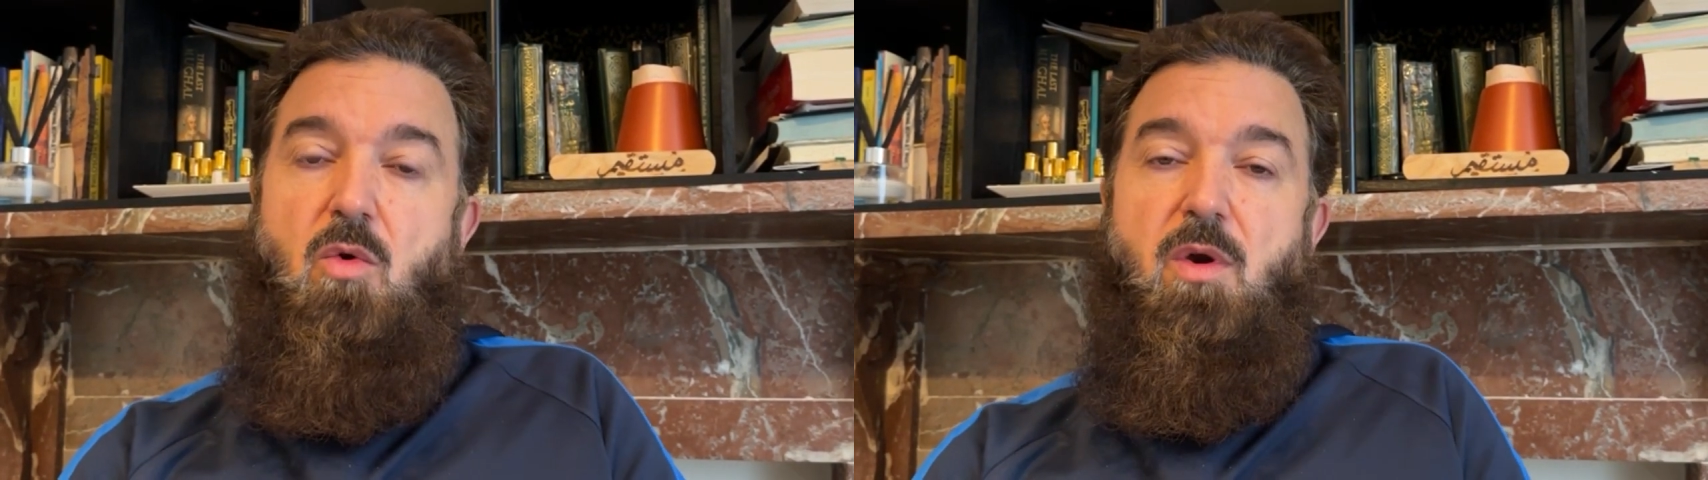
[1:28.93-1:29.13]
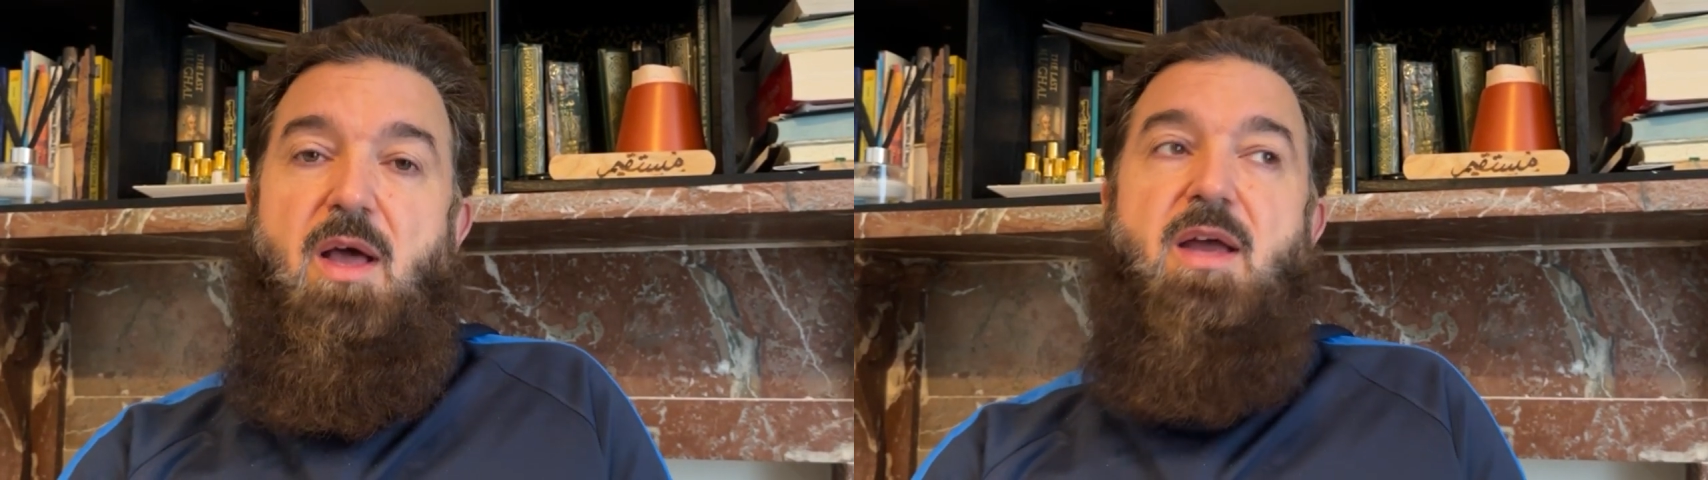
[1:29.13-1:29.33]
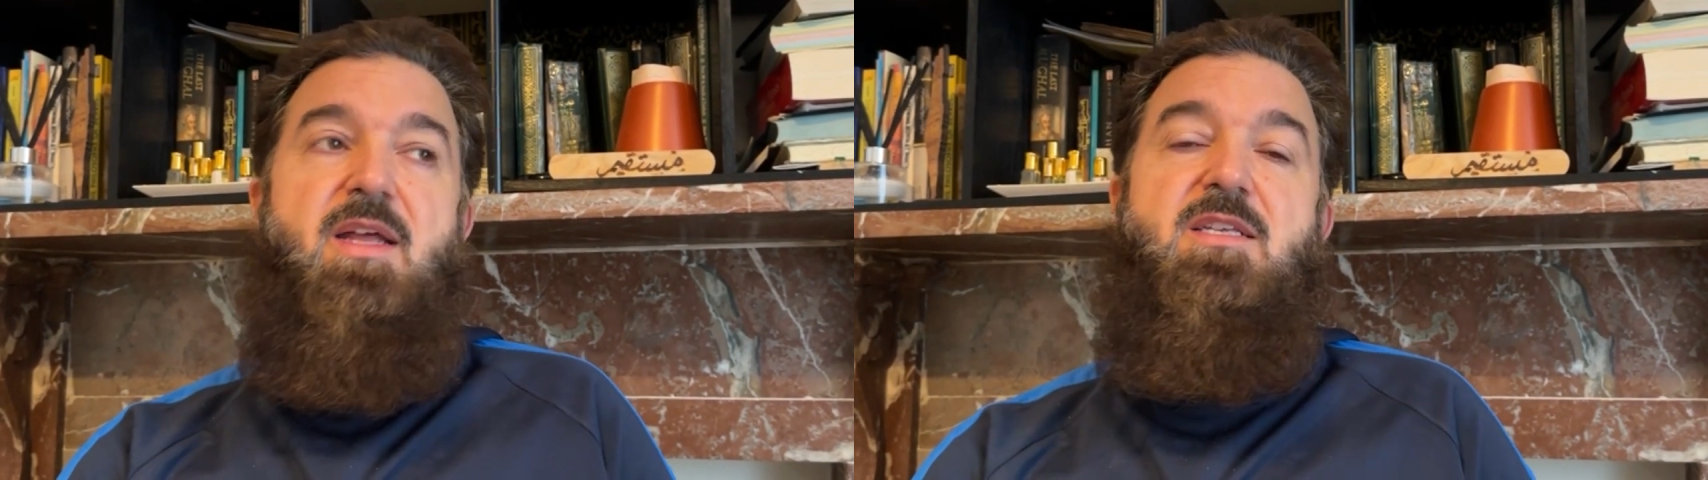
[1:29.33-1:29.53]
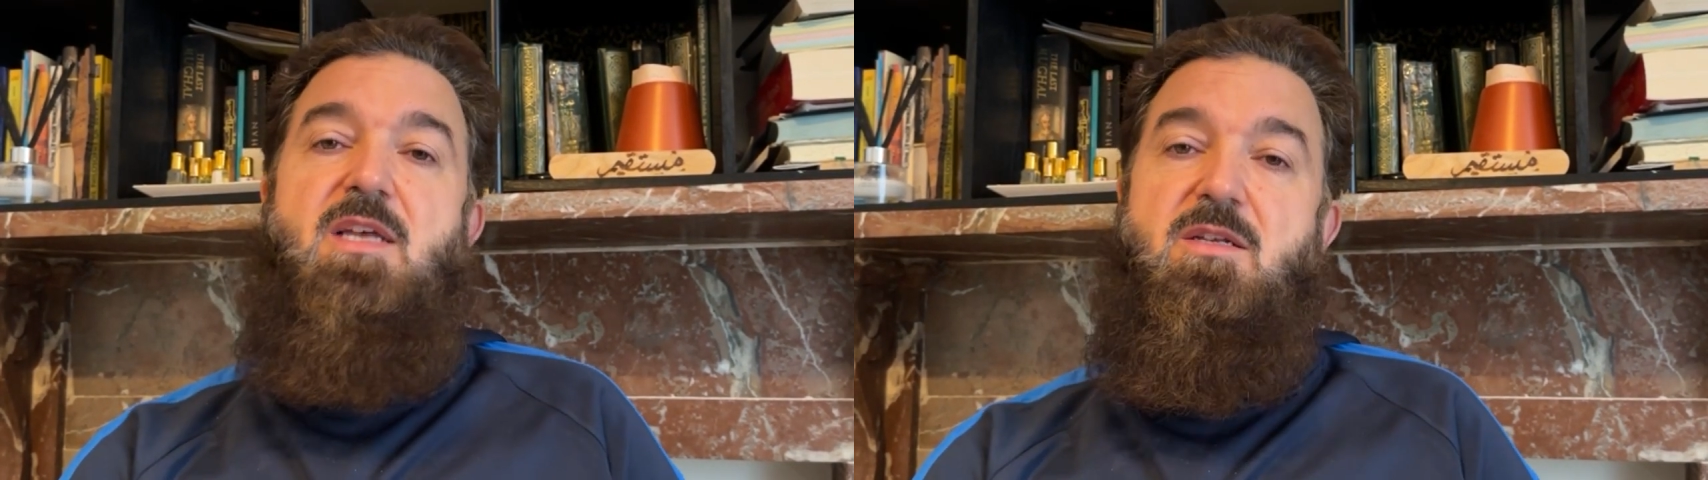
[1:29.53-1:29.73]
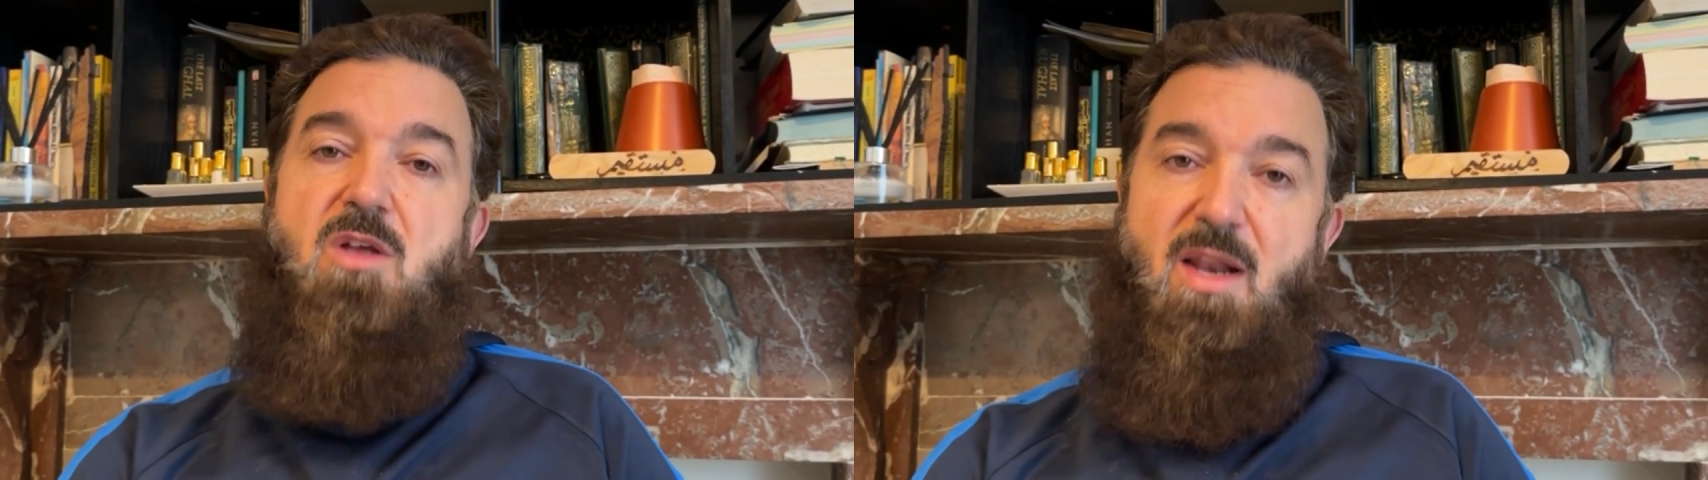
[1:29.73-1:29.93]
Quran, it's
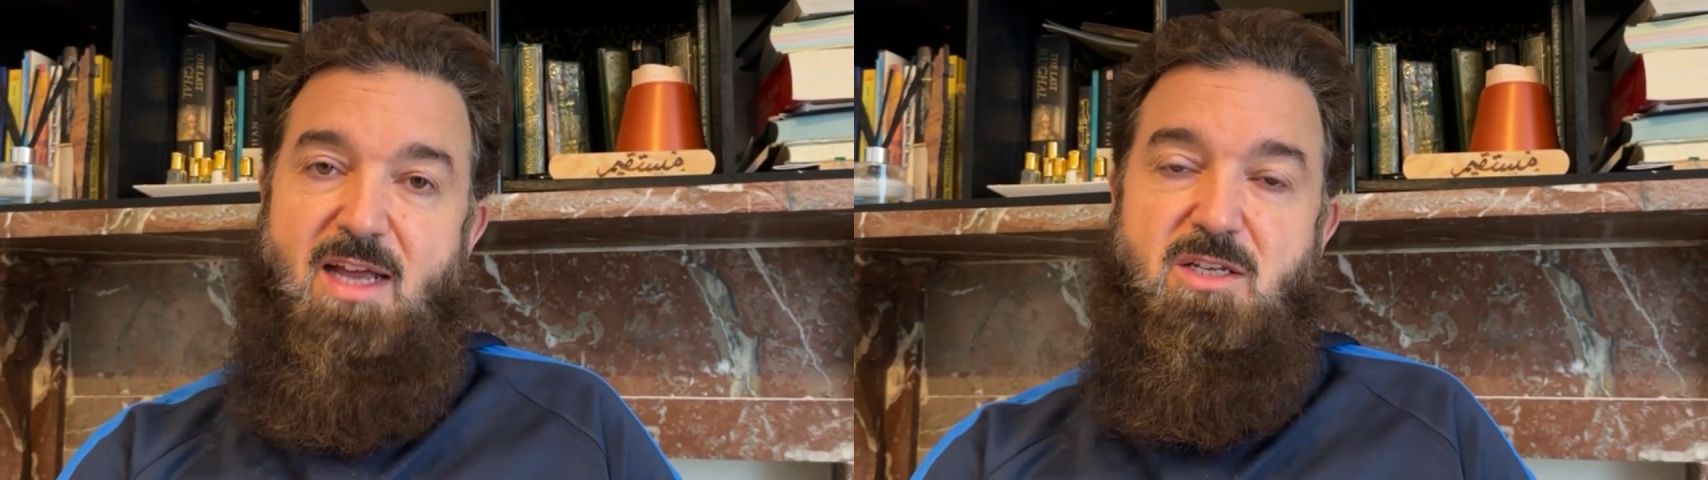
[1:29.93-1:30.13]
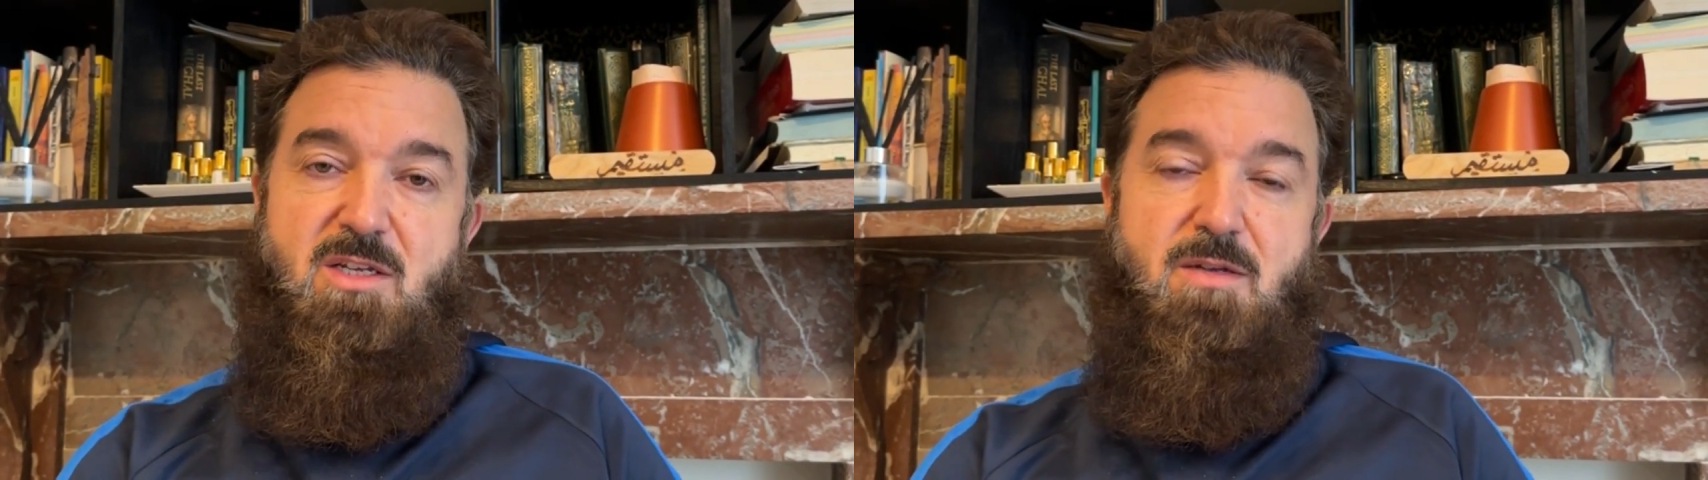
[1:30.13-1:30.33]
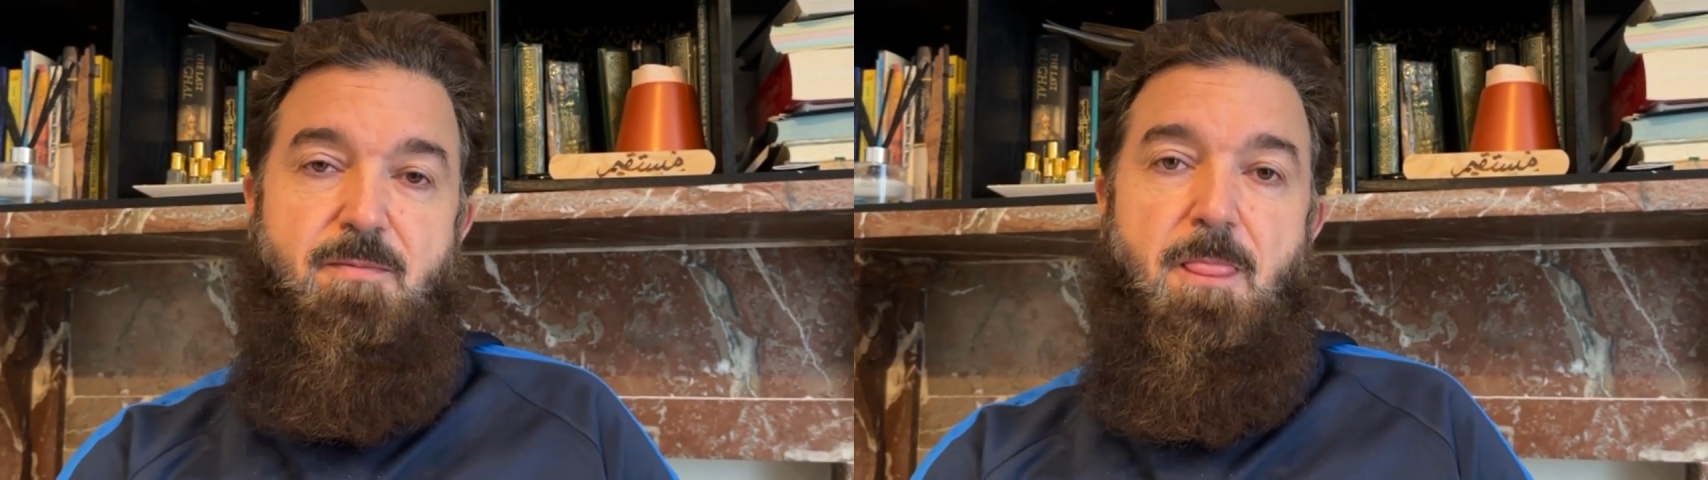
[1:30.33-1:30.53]
a solace.